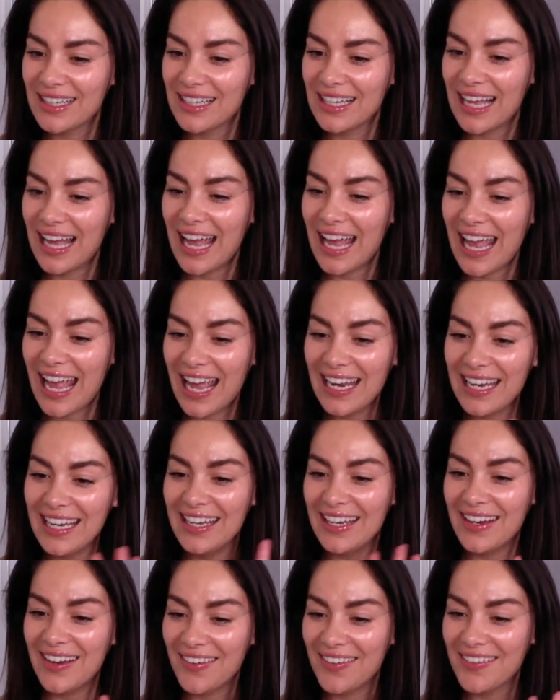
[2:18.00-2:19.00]

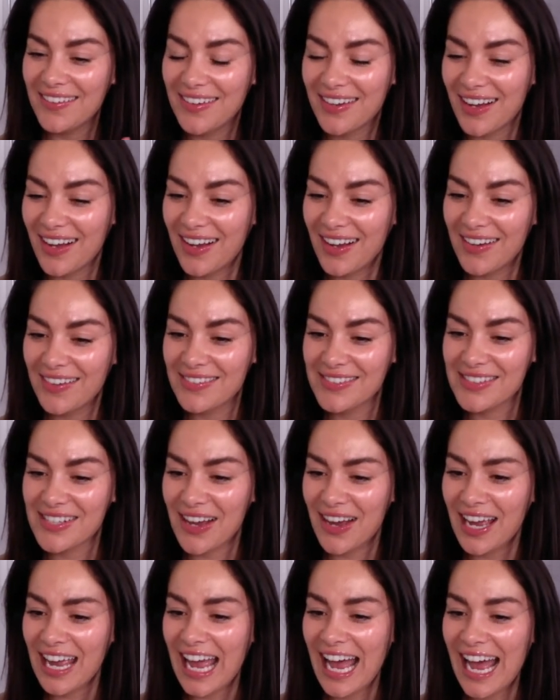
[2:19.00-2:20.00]
Hello girls,
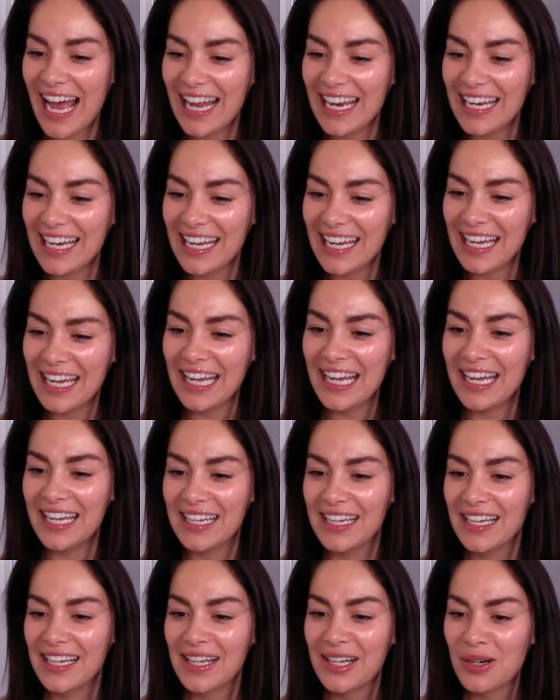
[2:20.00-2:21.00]
hi Ali,
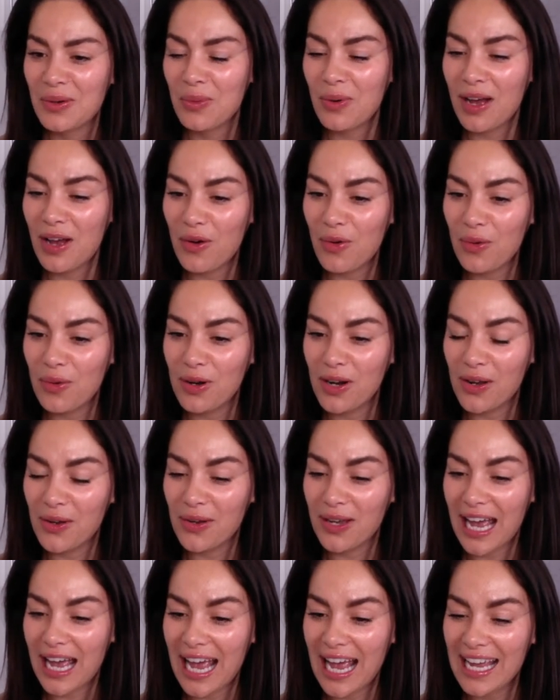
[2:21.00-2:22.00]
we're all
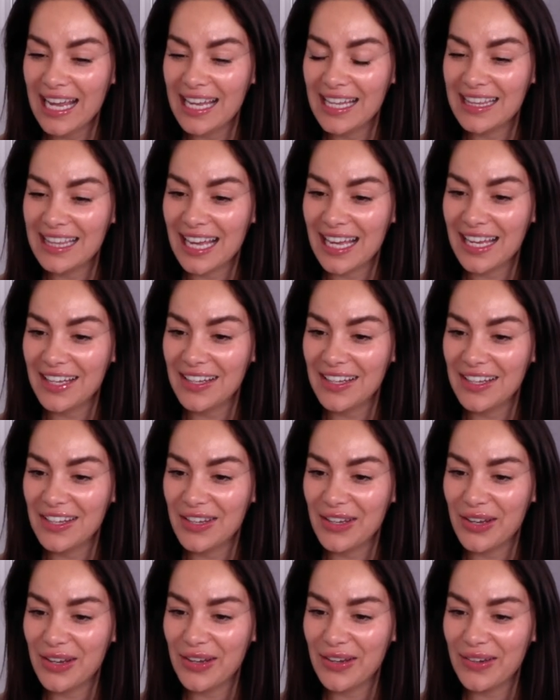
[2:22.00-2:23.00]
okay, thank
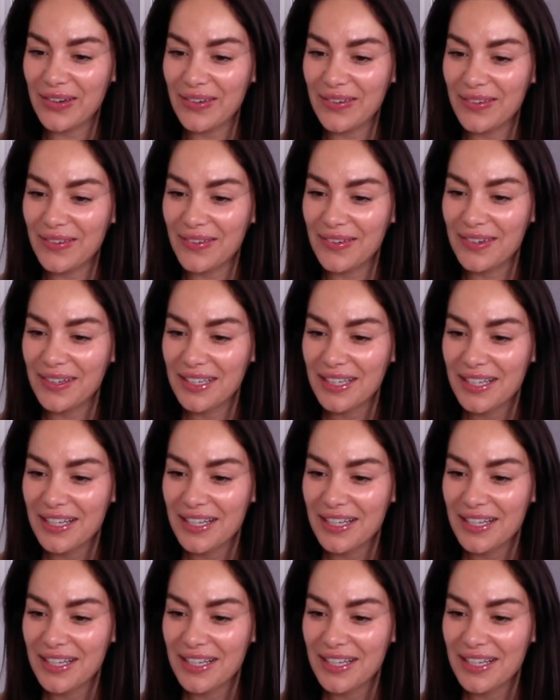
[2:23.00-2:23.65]
you.